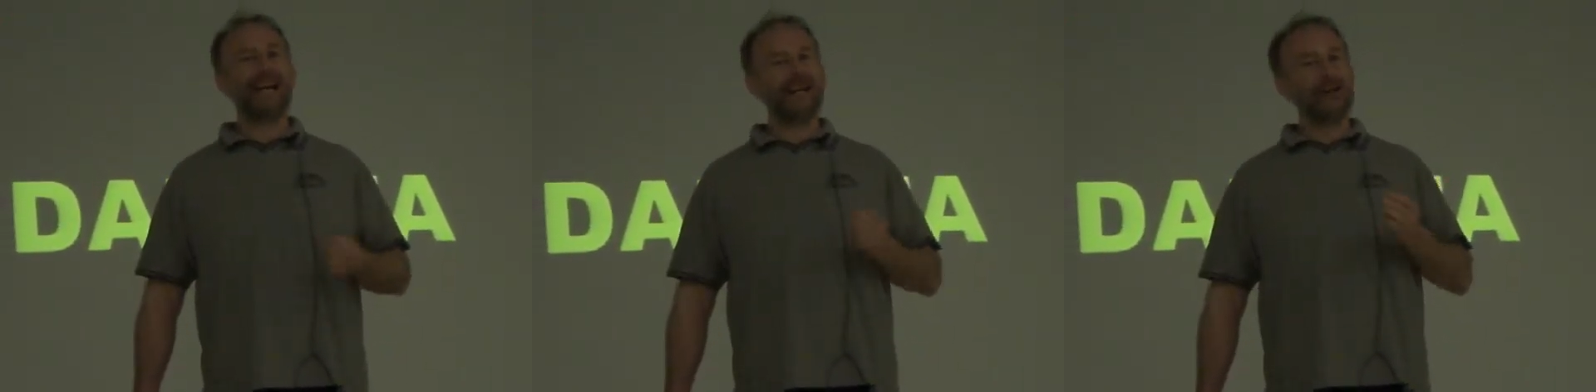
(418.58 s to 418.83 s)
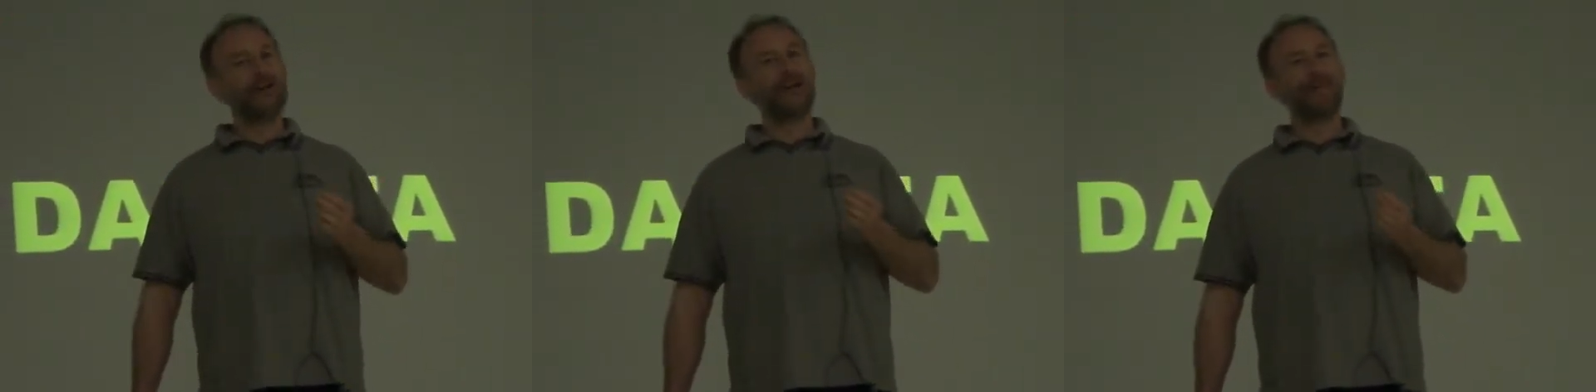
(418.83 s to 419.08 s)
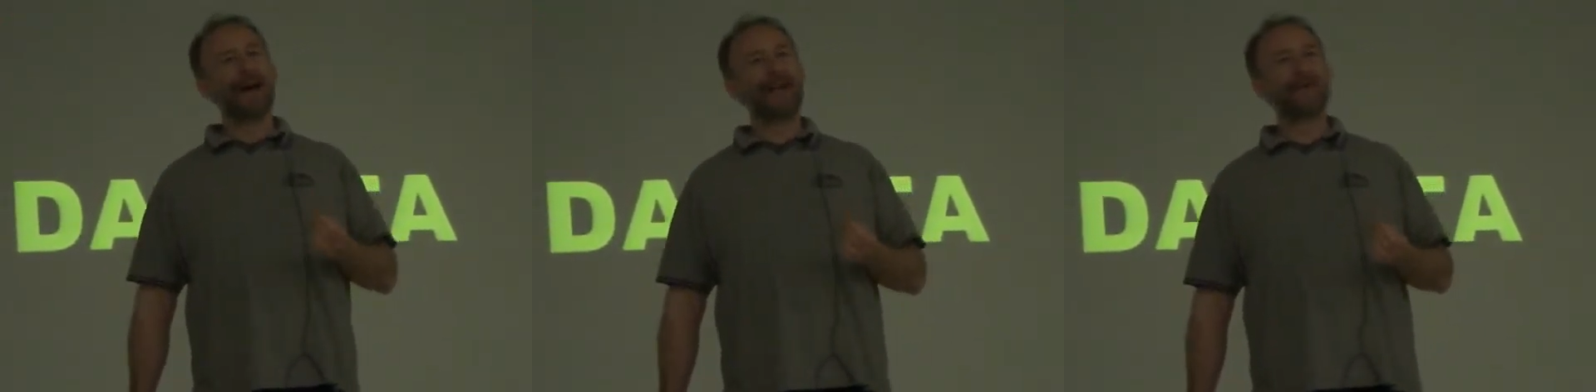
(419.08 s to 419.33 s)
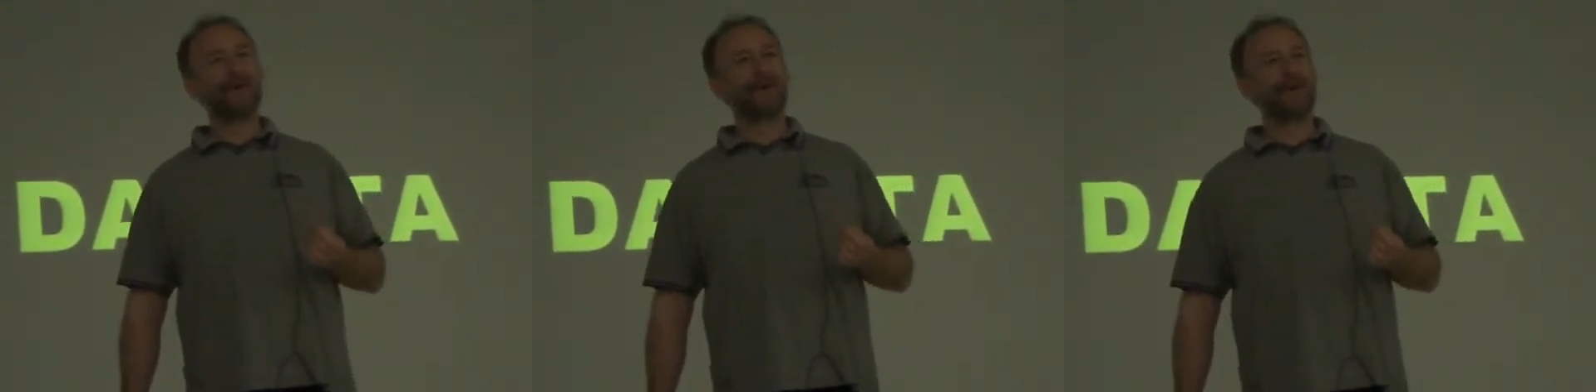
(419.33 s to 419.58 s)
And you can
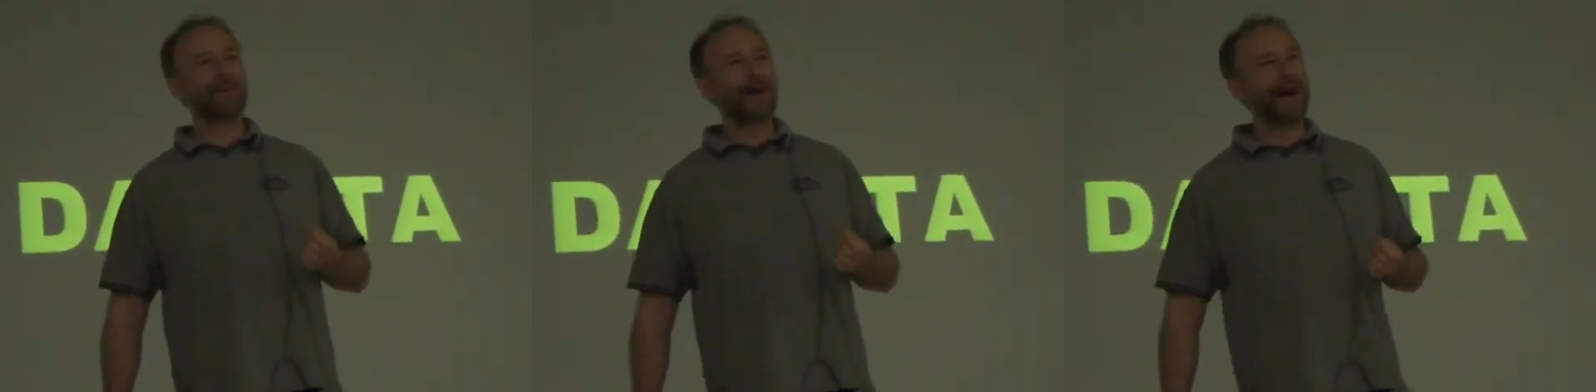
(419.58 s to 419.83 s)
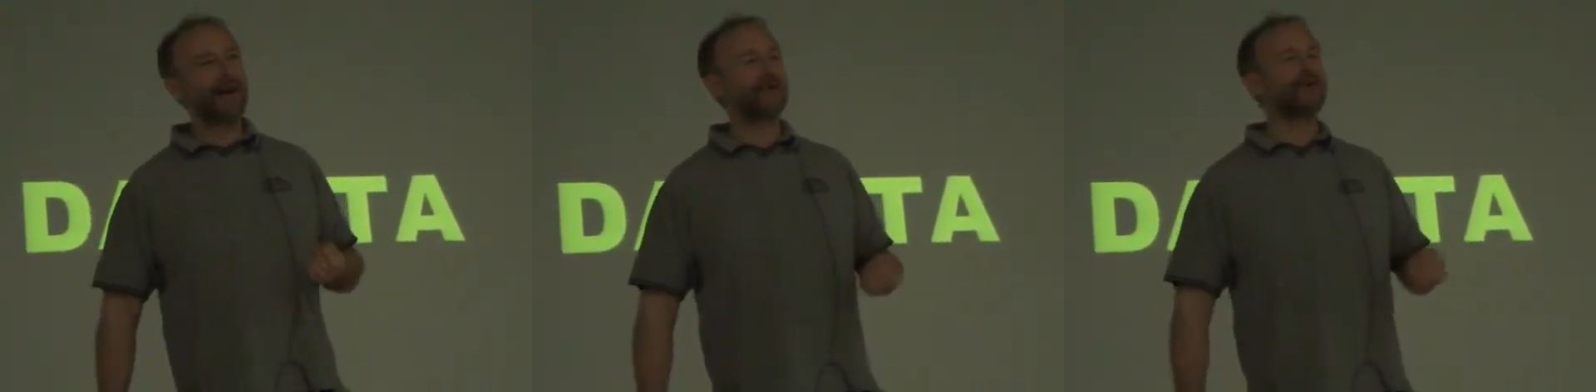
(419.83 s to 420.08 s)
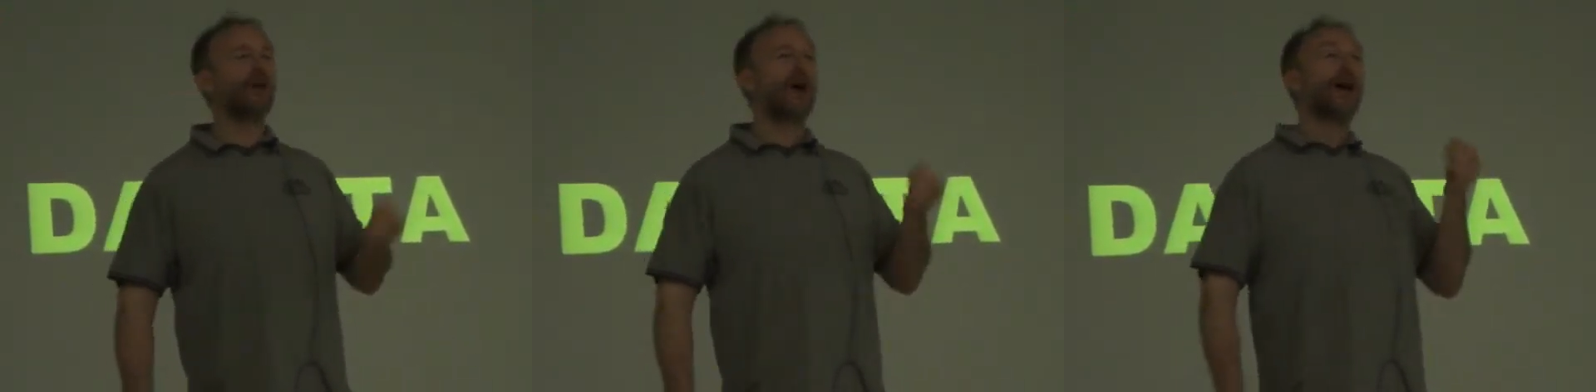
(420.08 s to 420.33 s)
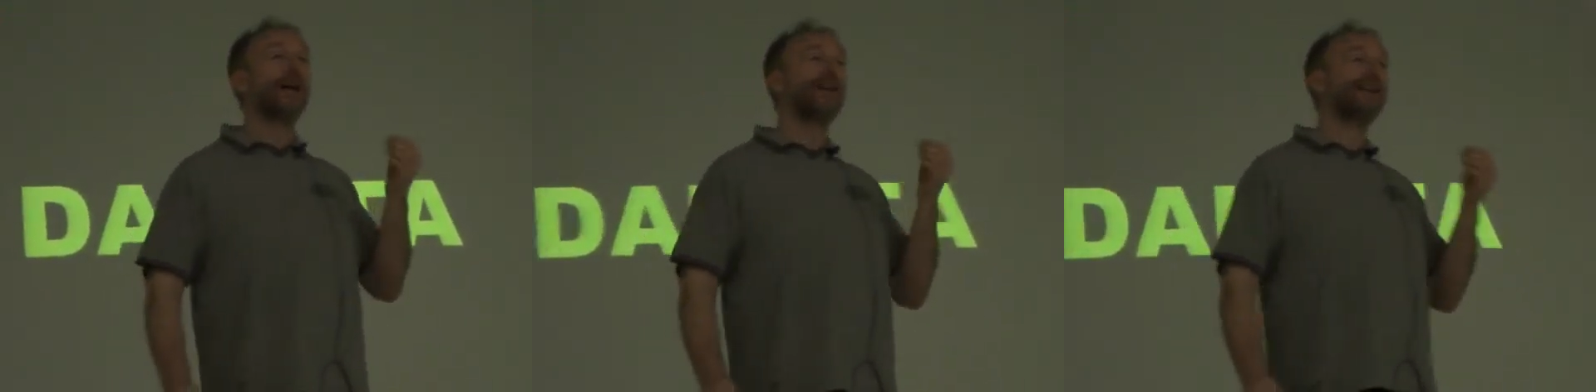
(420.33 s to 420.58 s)
imagine what it was about. It was
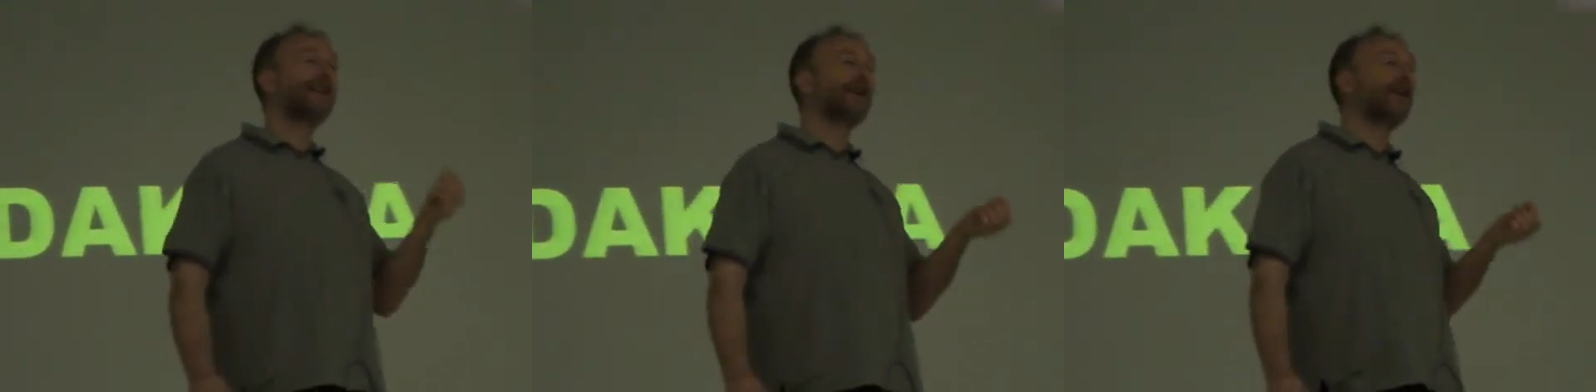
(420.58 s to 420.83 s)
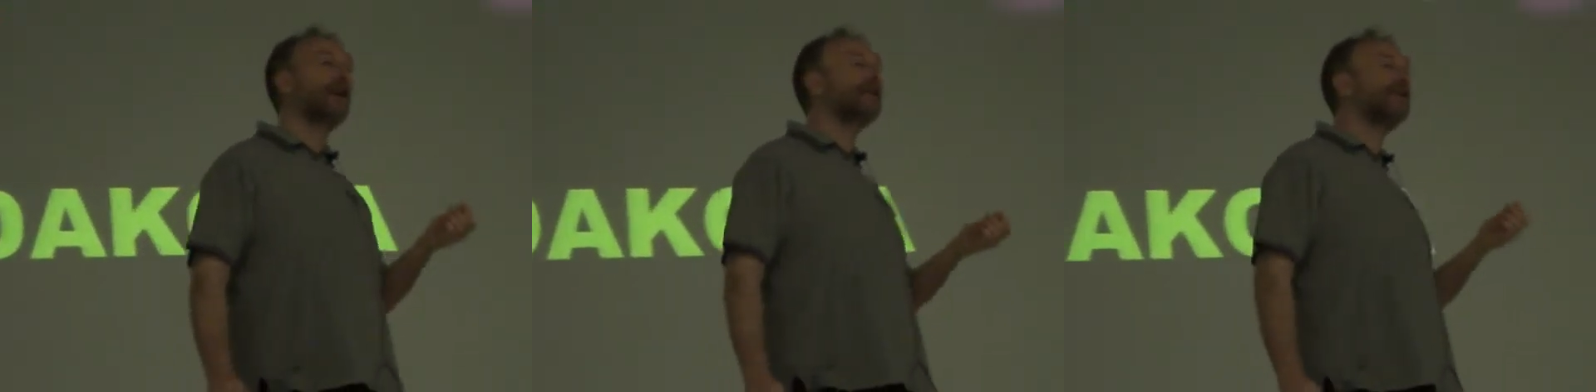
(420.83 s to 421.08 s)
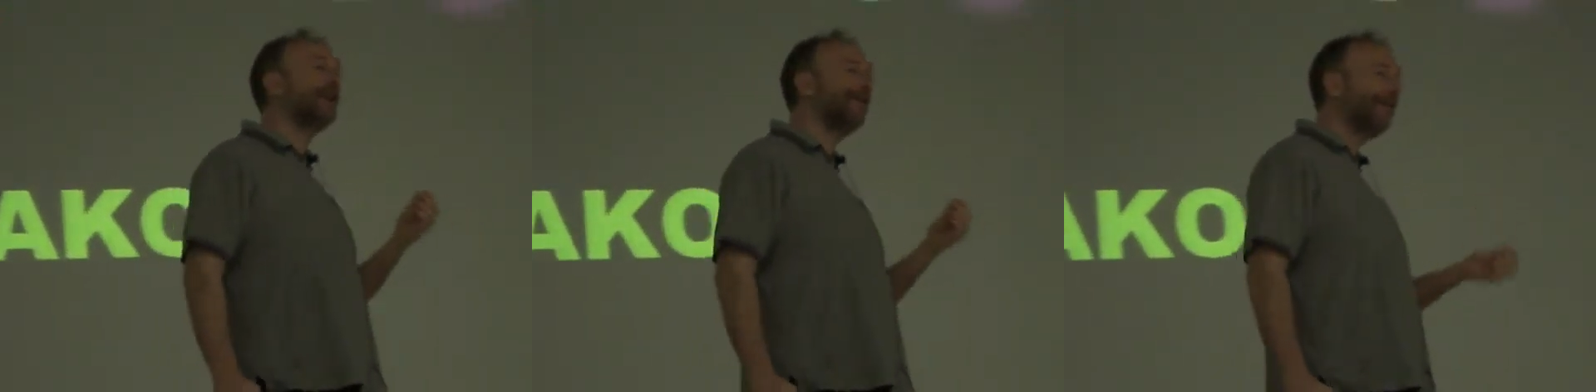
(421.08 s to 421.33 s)
encouraging